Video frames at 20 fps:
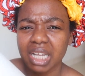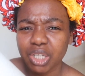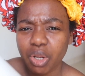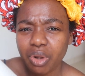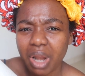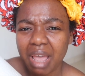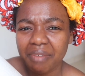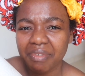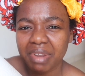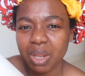I
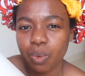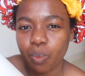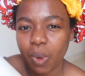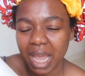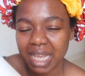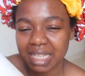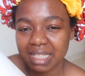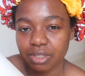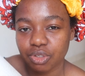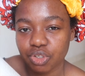don't have any
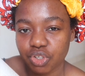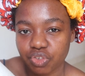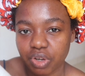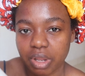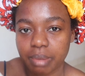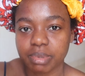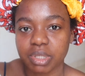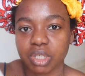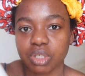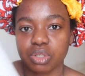waxing
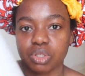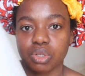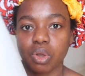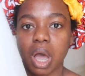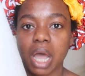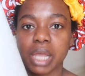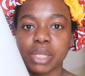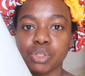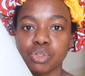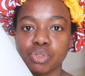strips, so
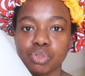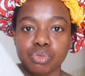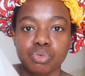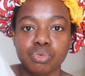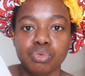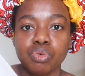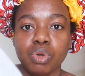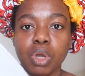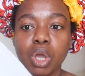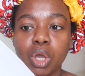I
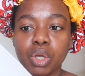do